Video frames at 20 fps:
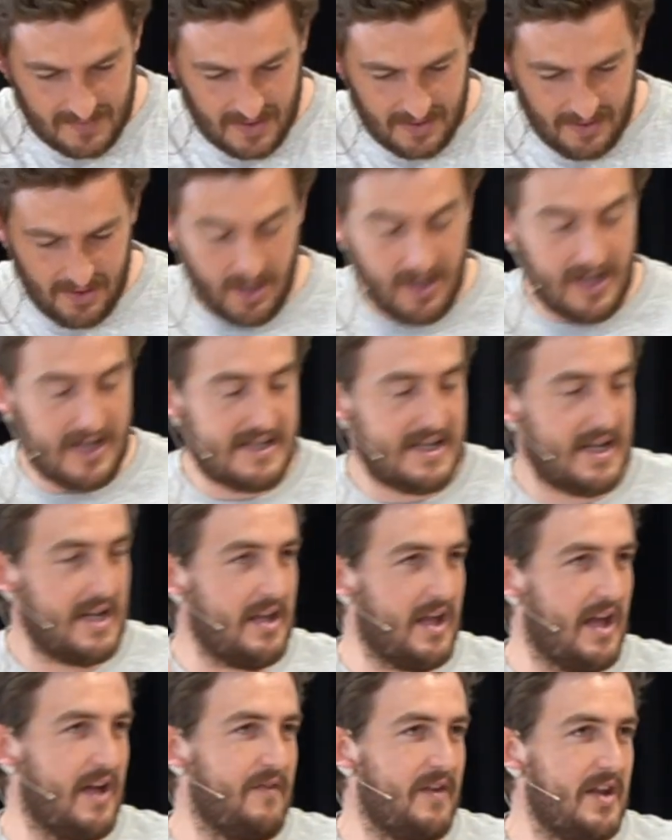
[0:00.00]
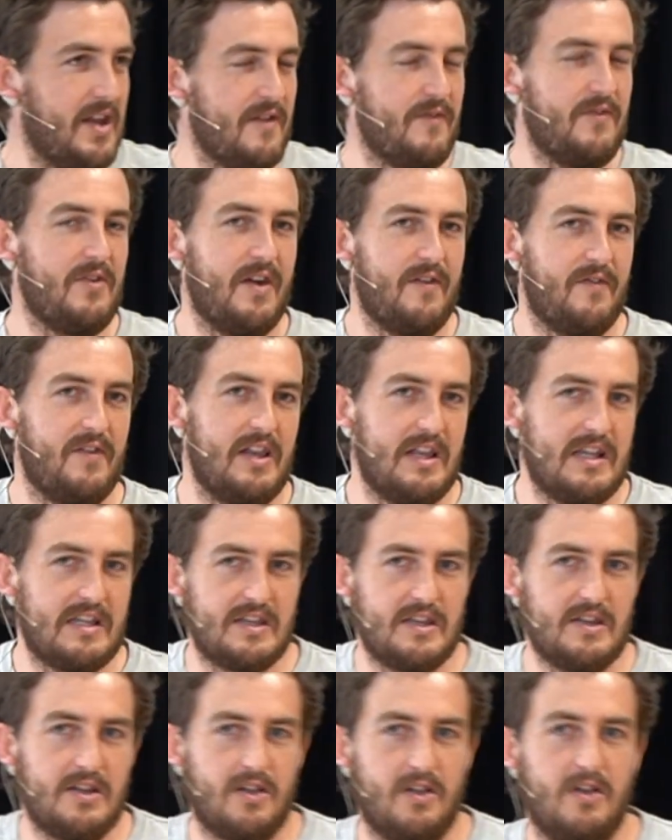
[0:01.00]
No, has any, have any of you ever
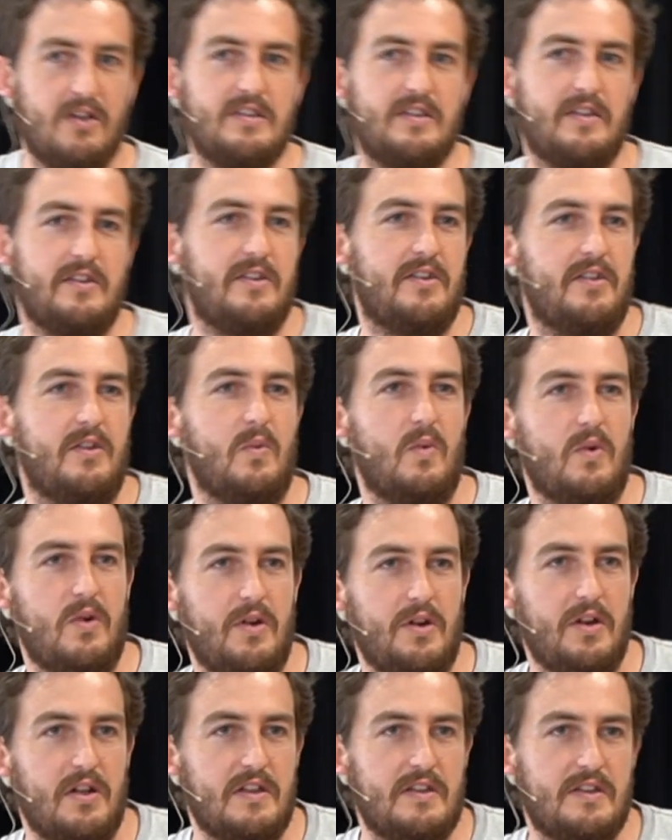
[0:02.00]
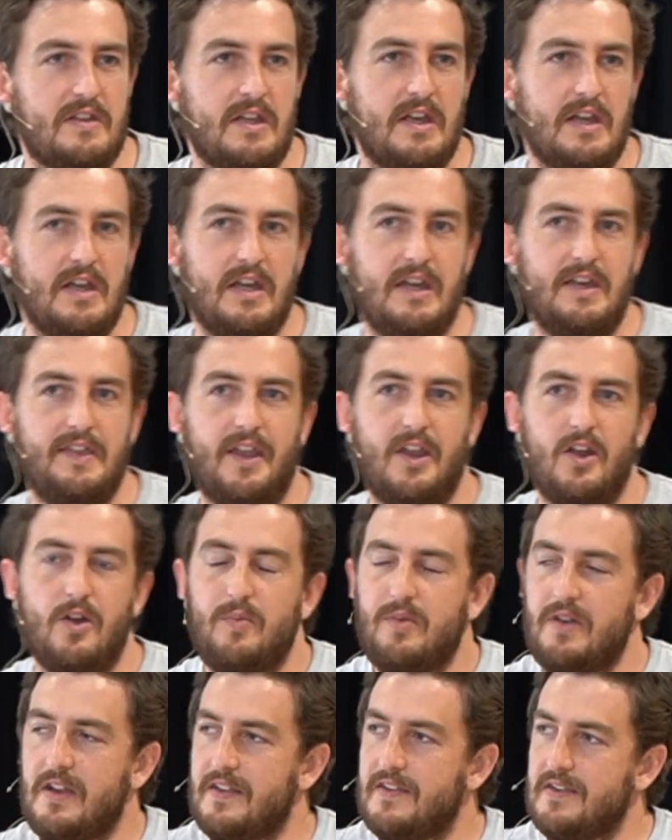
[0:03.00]
listened closely to the words in that
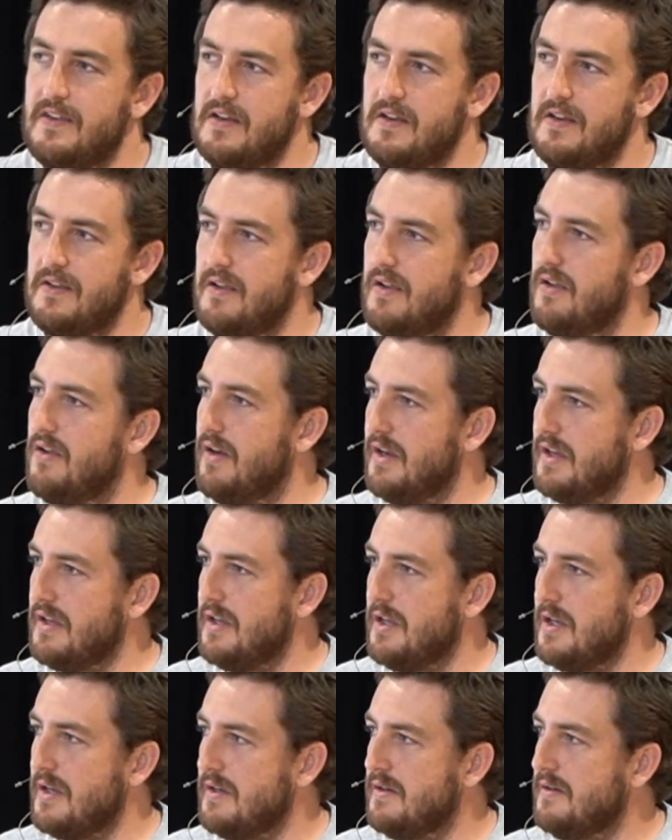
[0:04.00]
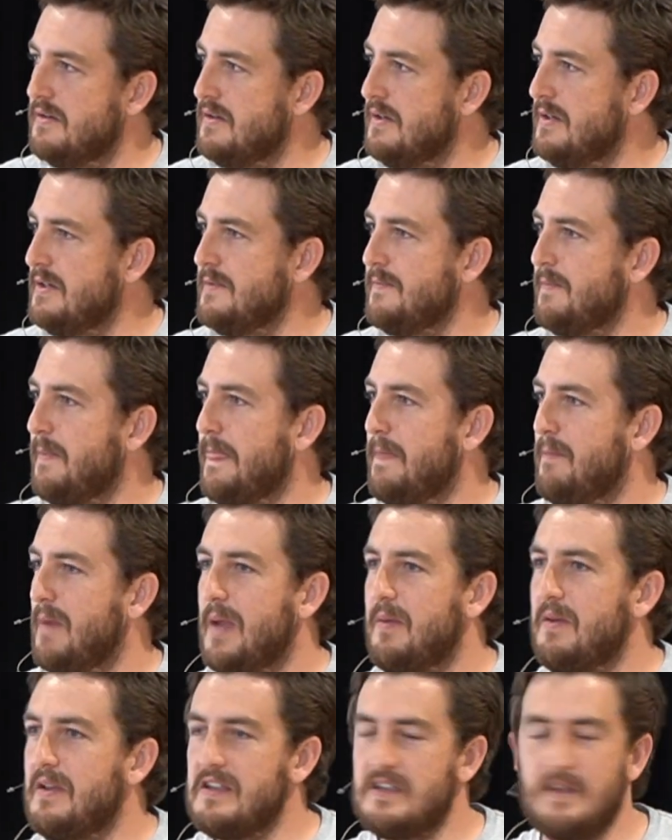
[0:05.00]
opening scene to The Lion King?
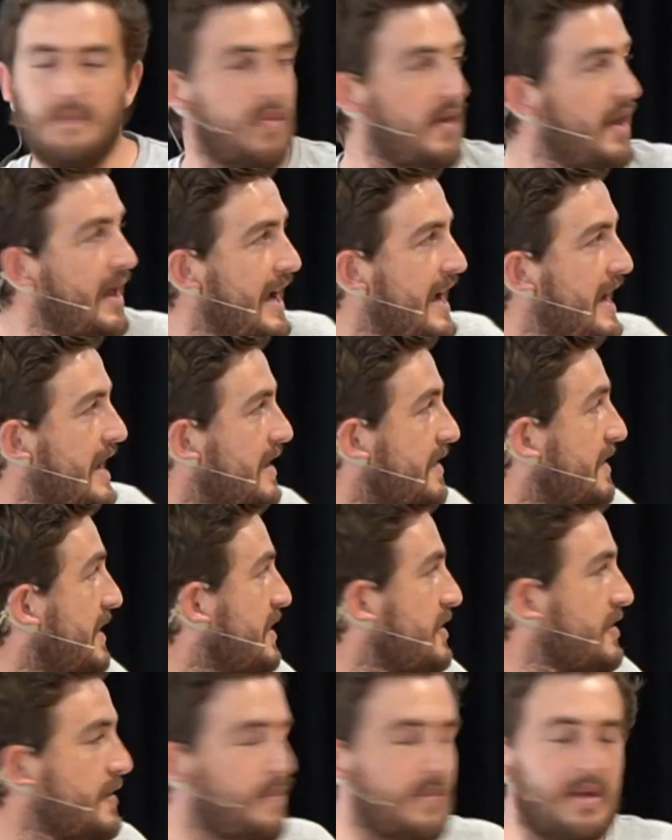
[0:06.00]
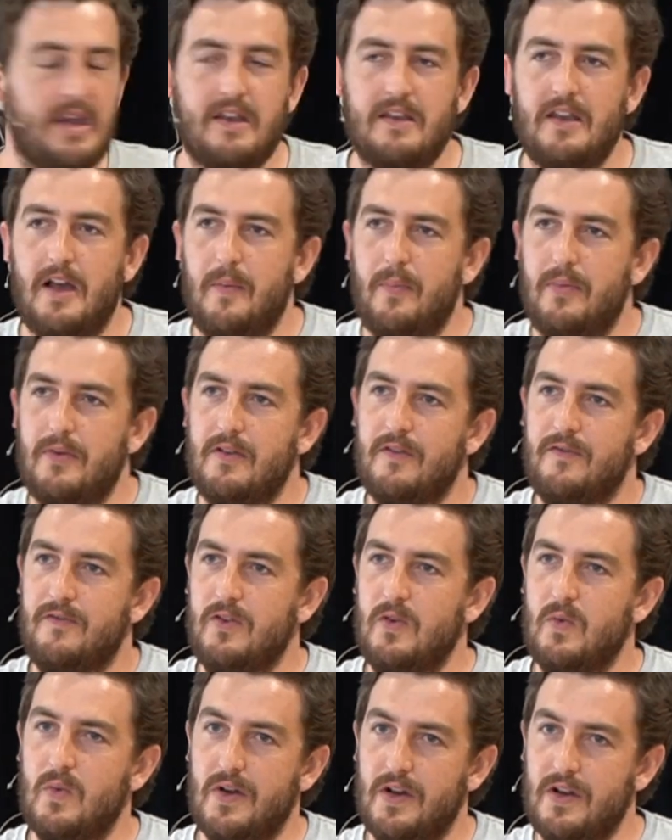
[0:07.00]
Maybe as it played, then you picked up on a
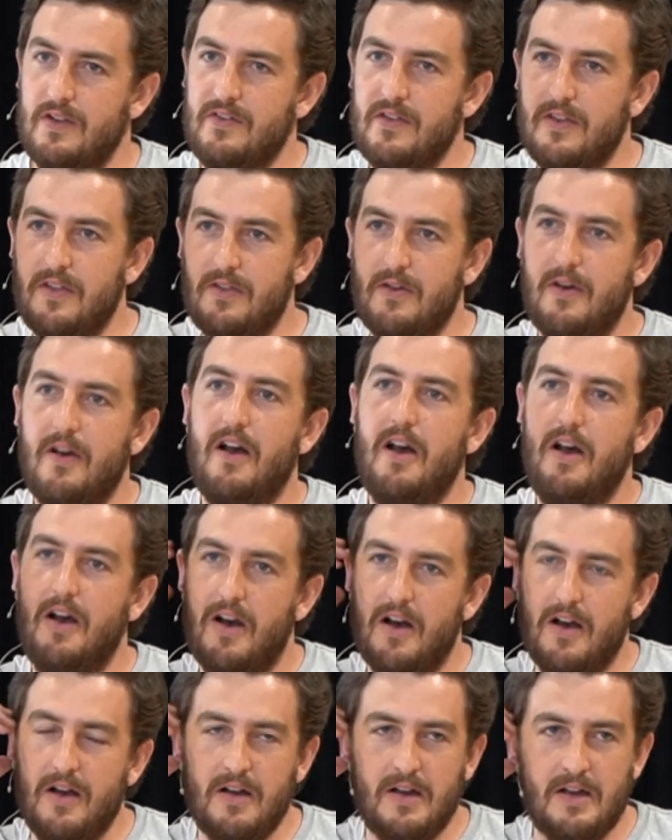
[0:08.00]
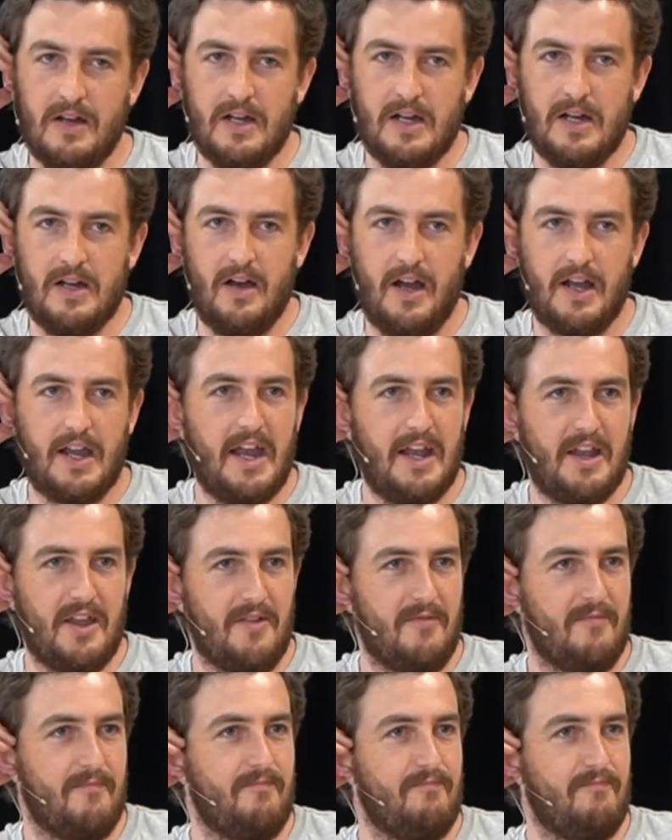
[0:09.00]
few words and you thought, oh, I get it.